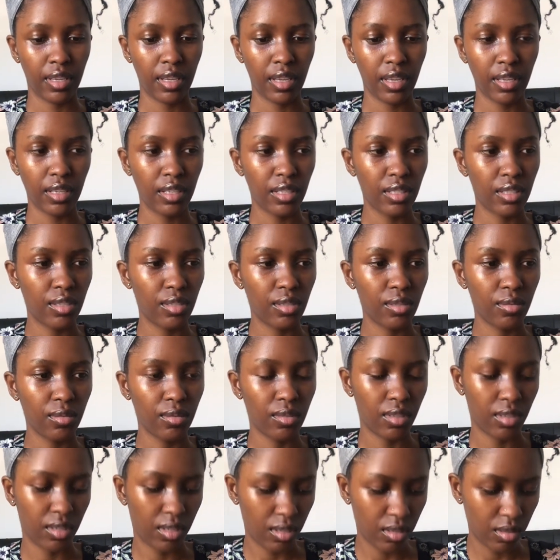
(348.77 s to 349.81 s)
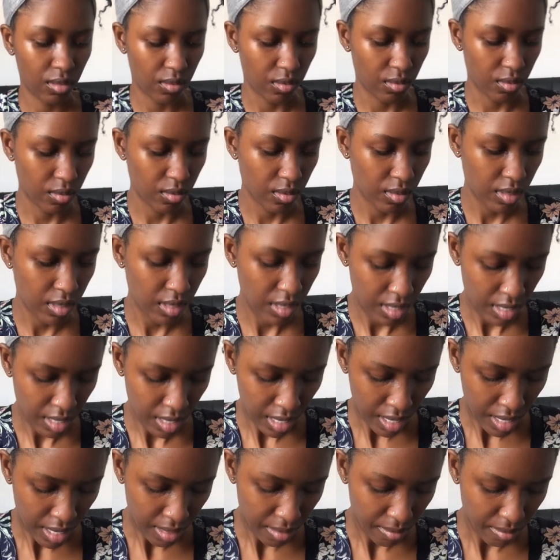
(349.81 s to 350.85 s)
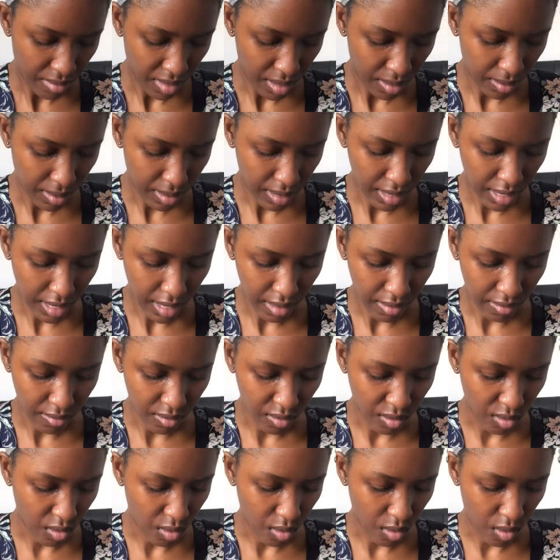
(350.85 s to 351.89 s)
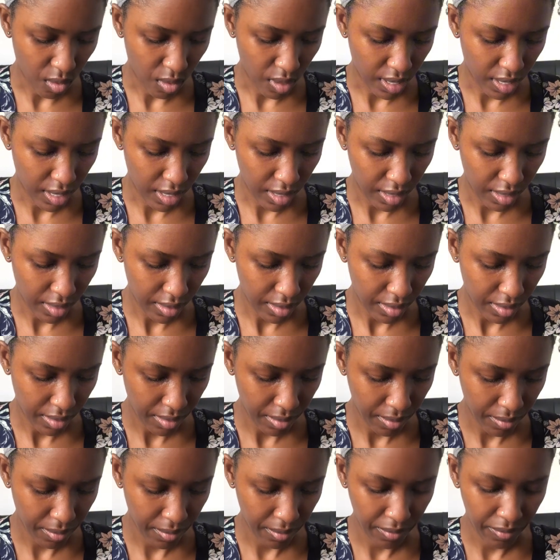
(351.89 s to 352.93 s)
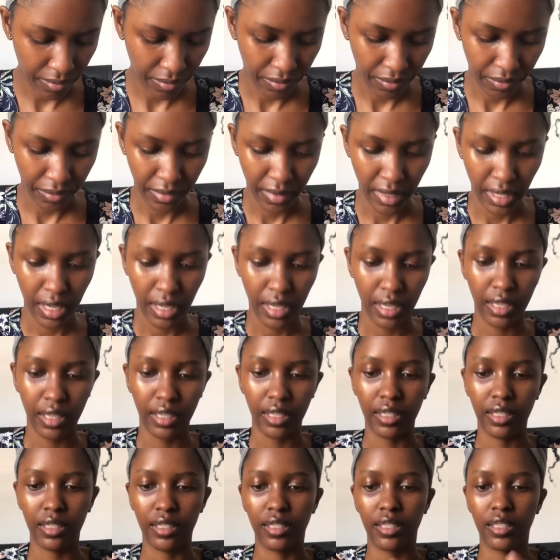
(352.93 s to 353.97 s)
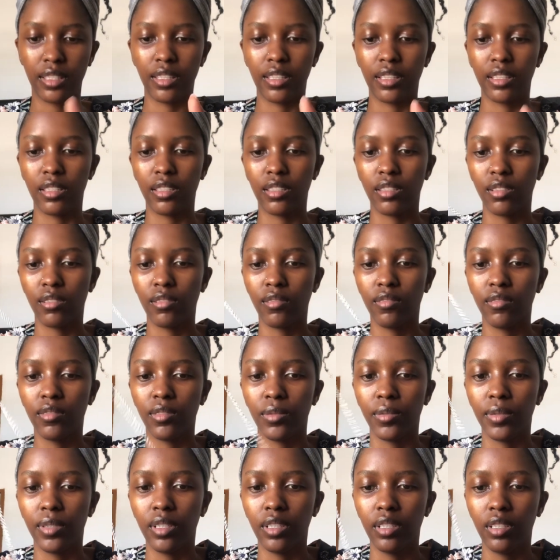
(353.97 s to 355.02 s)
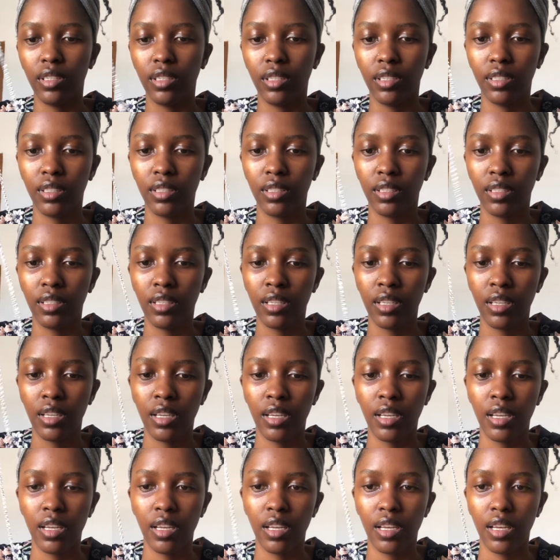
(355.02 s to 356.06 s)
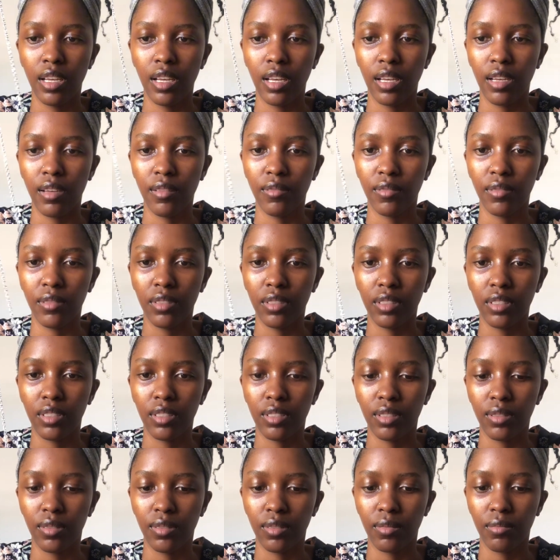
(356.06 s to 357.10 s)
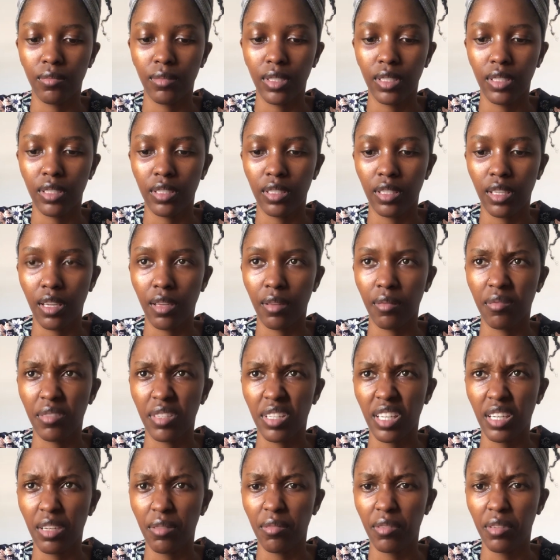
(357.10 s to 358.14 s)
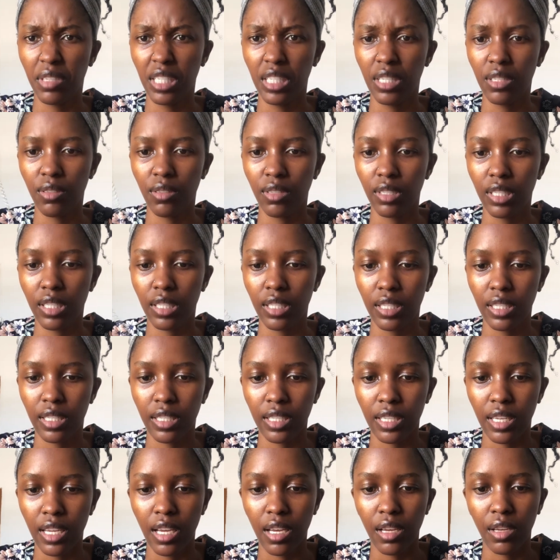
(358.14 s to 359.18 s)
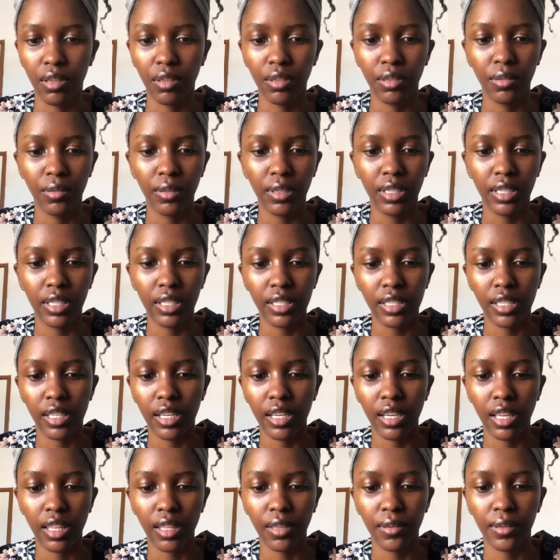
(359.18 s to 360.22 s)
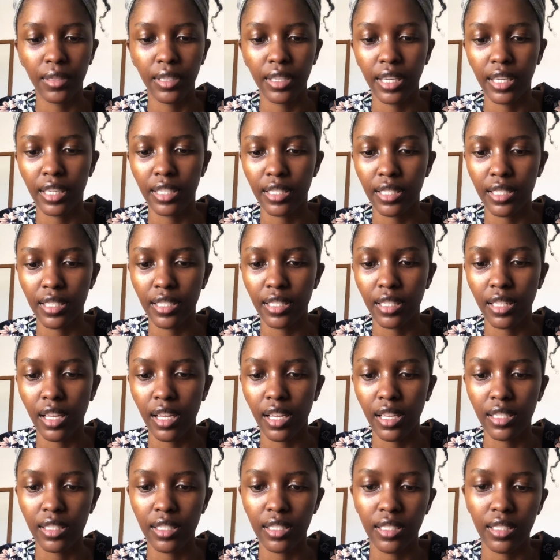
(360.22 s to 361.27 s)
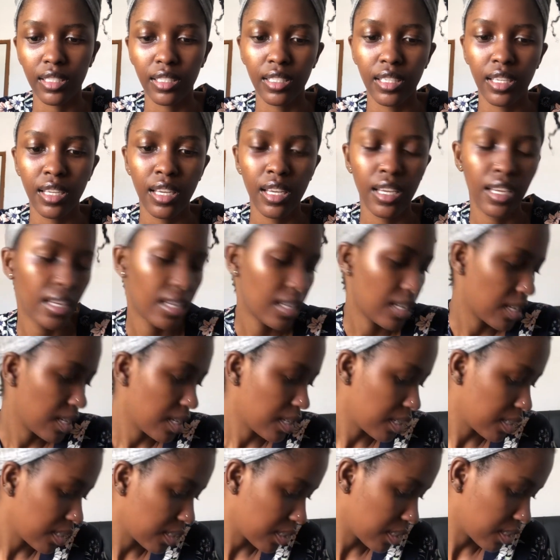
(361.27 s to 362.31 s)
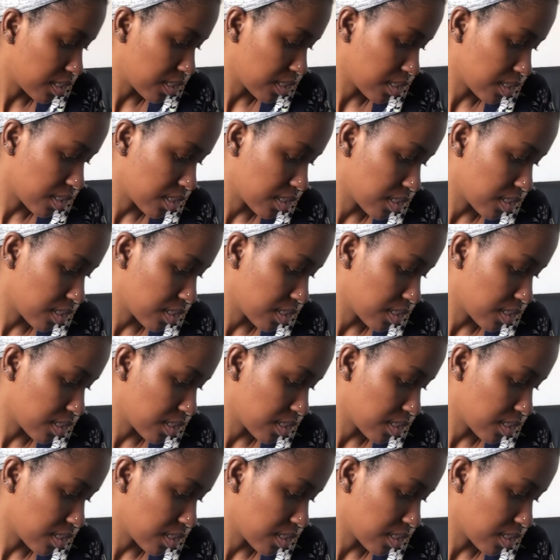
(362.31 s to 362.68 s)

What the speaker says: And it's so cute. But the one that I've worn, it's the silver one. I've worn this one many times. I'm only noticing now. You realize that other one has stars and